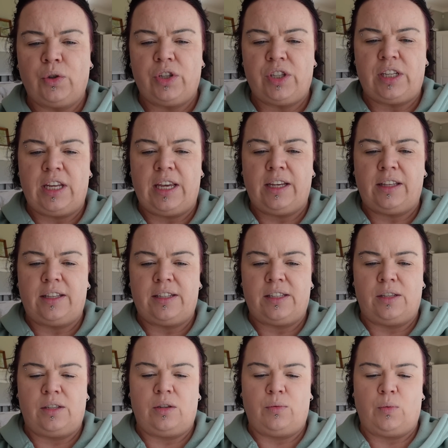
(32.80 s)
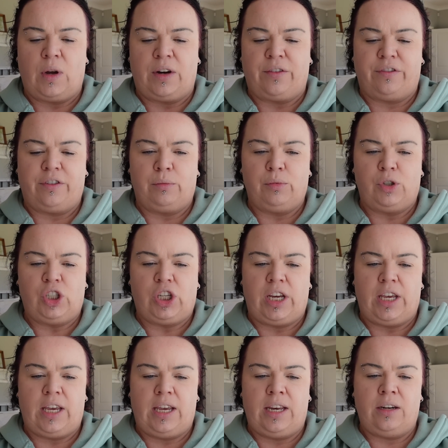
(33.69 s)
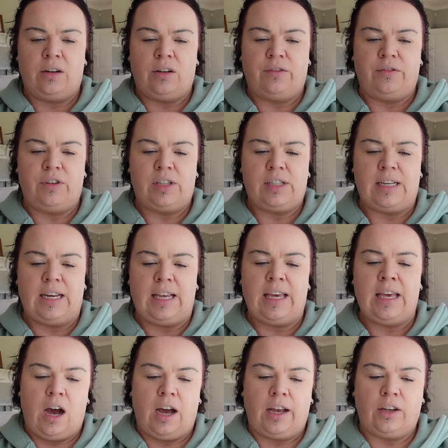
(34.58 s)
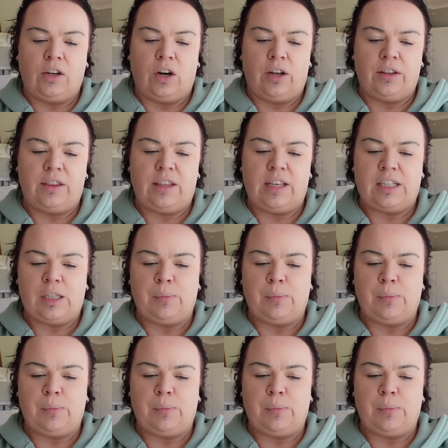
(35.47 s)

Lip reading: stick. This is the one from Shein, obviously. I got this